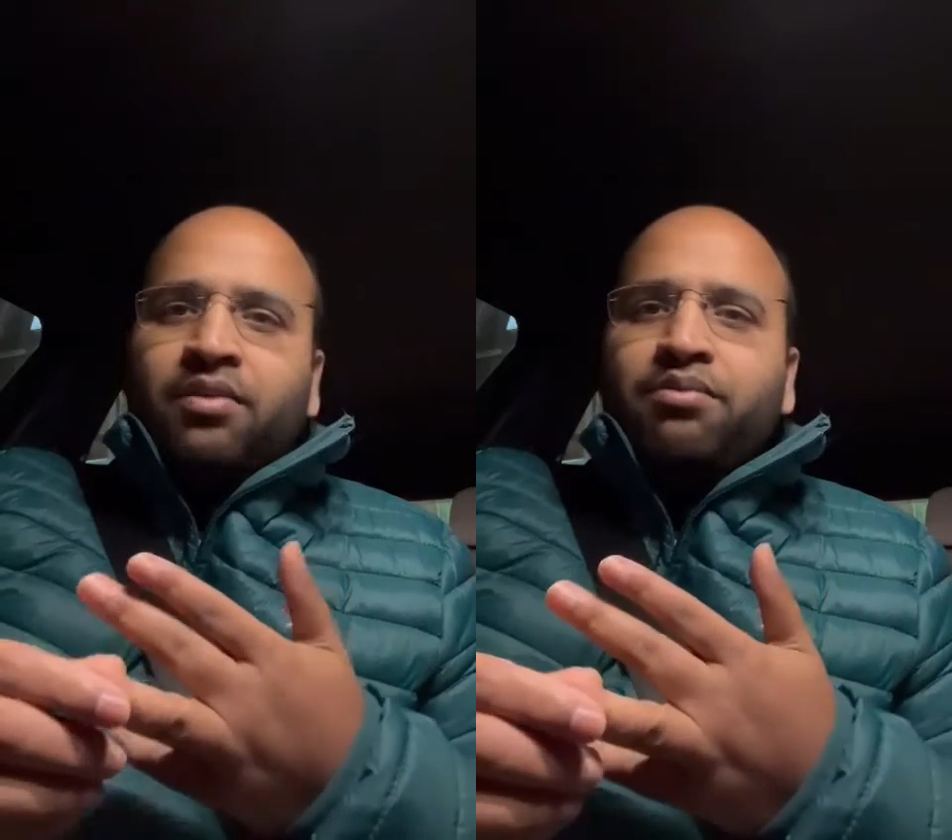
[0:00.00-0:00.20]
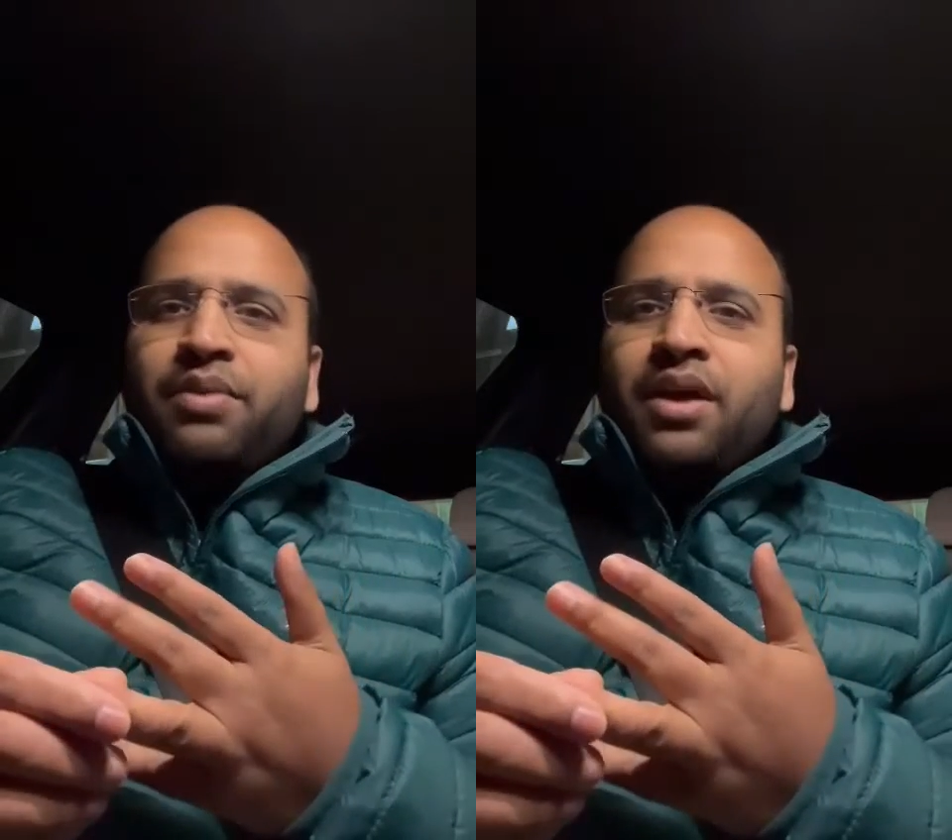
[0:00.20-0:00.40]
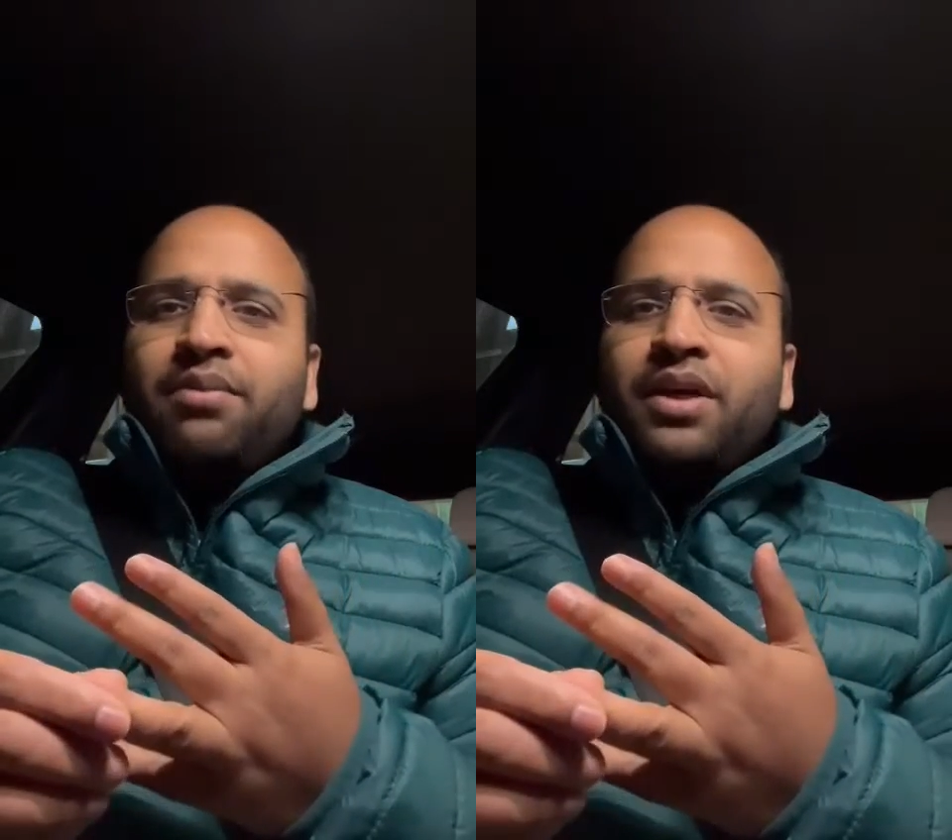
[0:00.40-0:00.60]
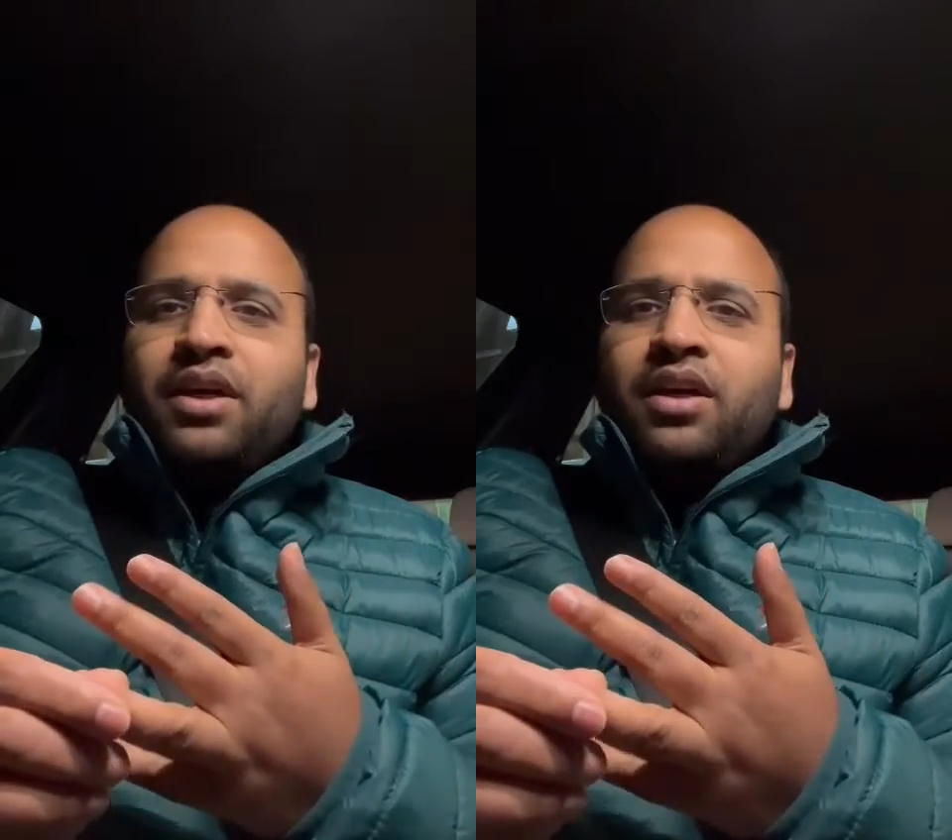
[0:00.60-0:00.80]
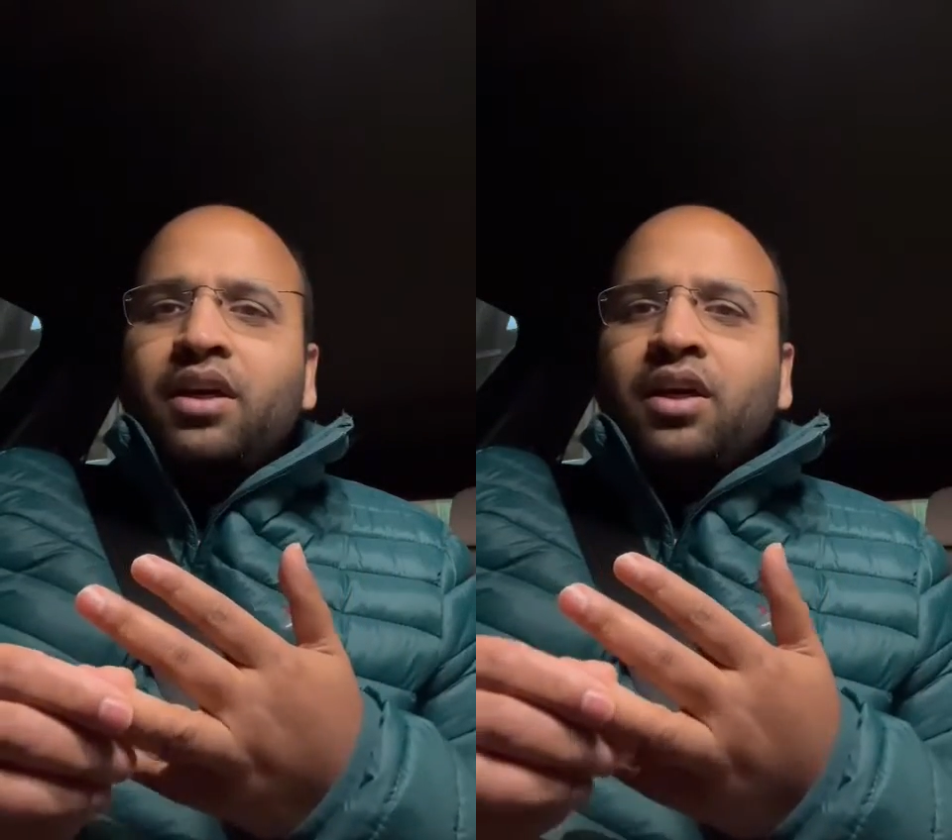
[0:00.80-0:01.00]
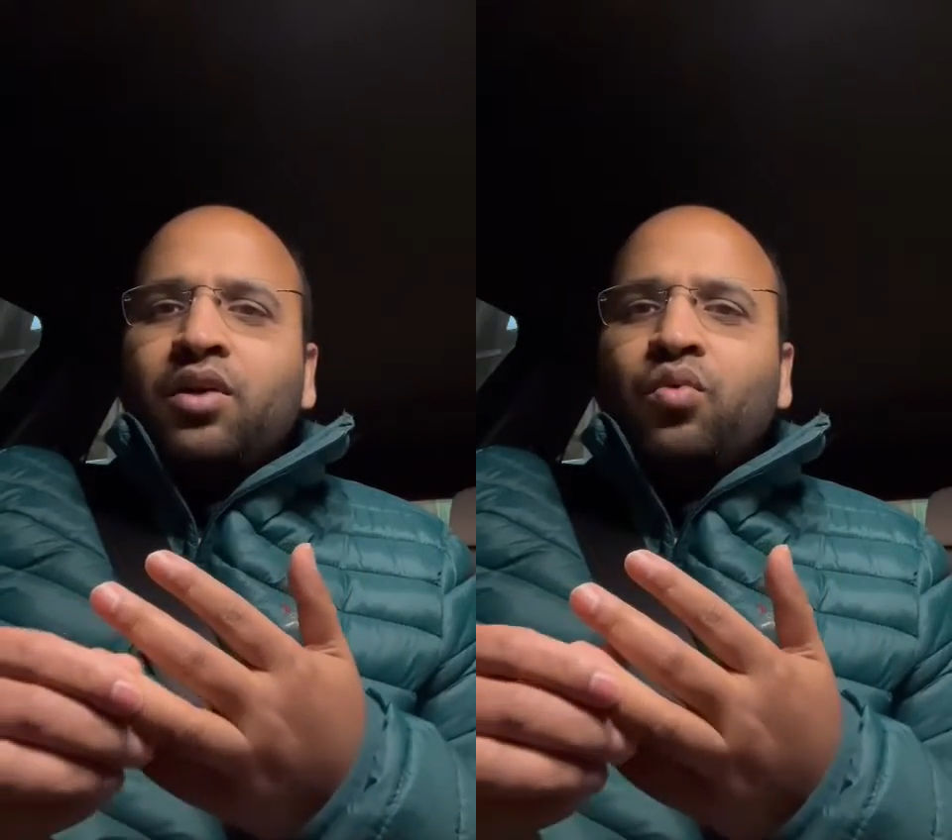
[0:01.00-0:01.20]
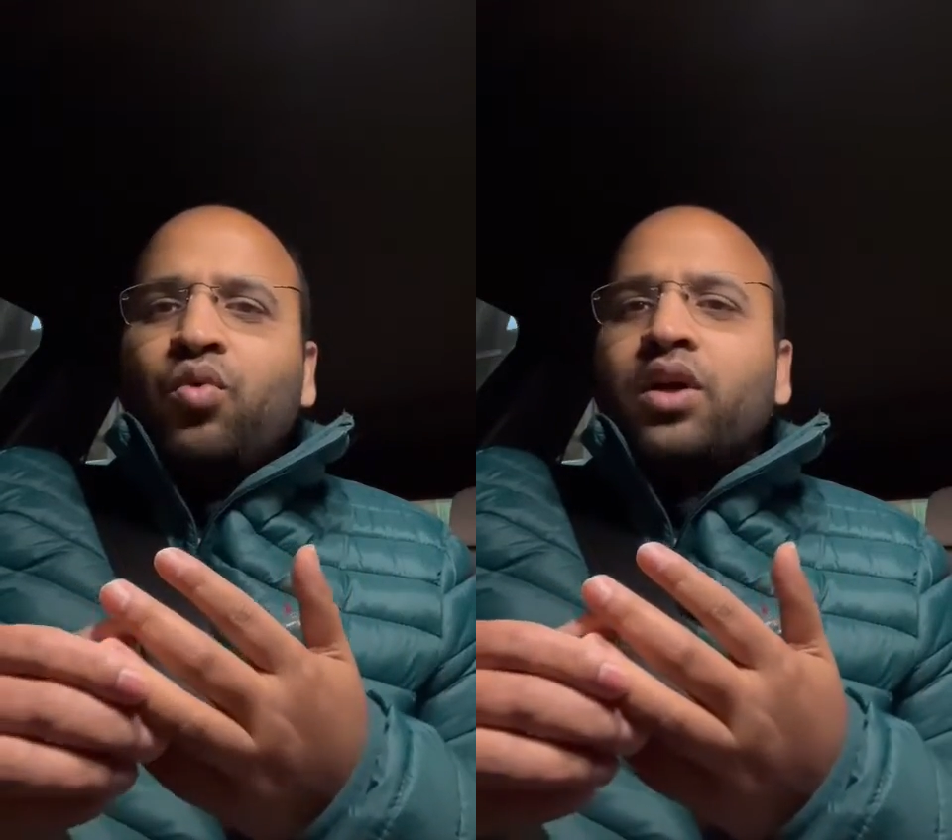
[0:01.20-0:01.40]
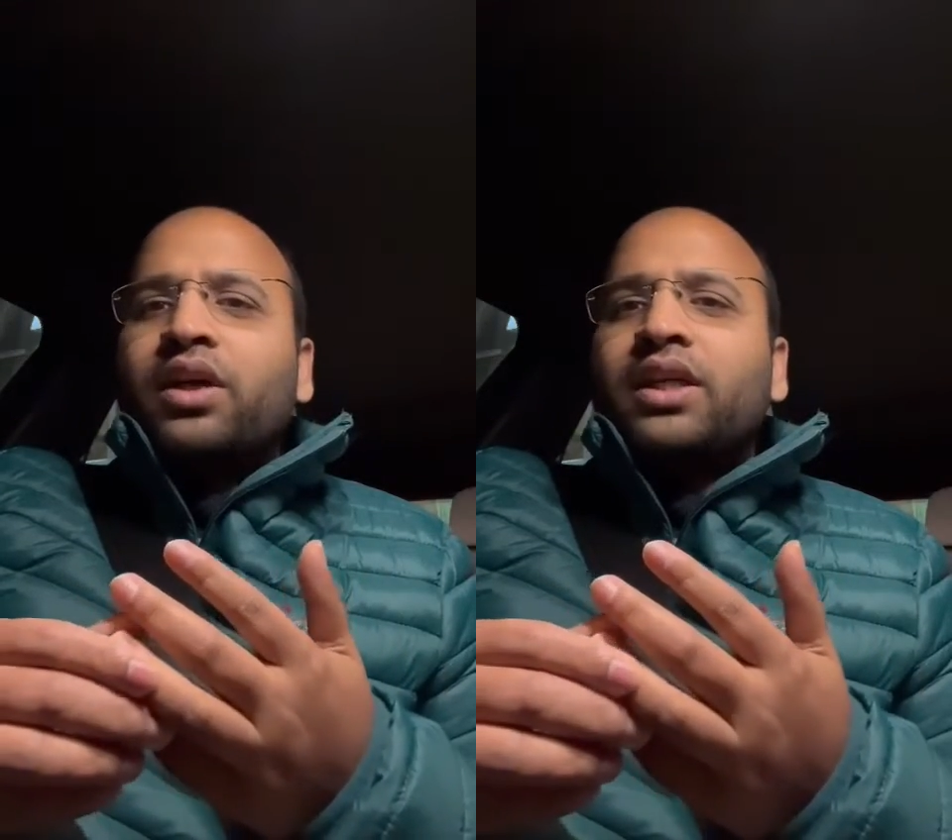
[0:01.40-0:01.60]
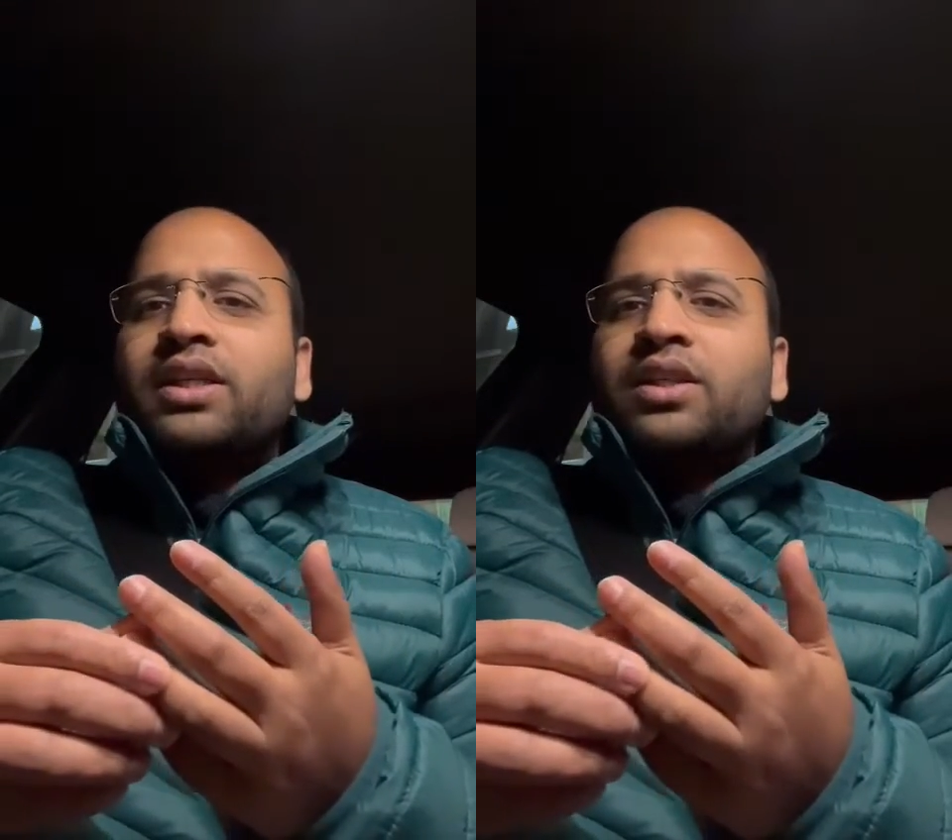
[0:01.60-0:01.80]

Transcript: maybe what is